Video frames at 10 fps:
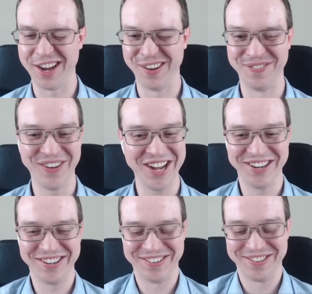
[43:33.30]
But
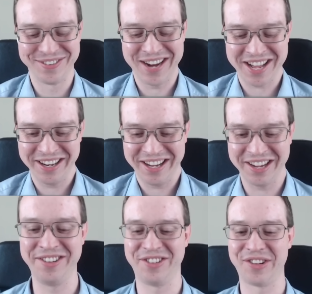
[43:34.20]
the reality
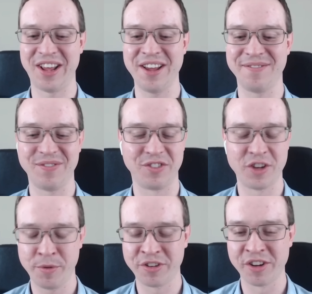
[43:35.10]
is that
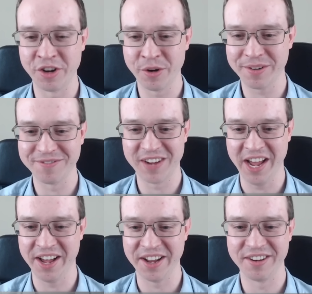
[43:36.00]
someone's going to do it,
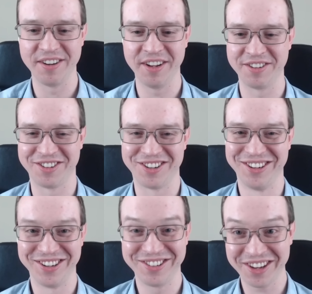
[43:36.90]
and it's
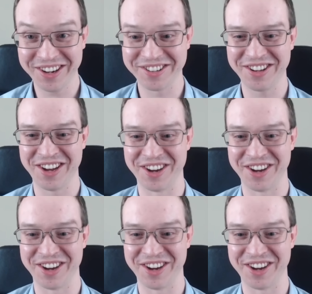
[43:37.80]
going to suck.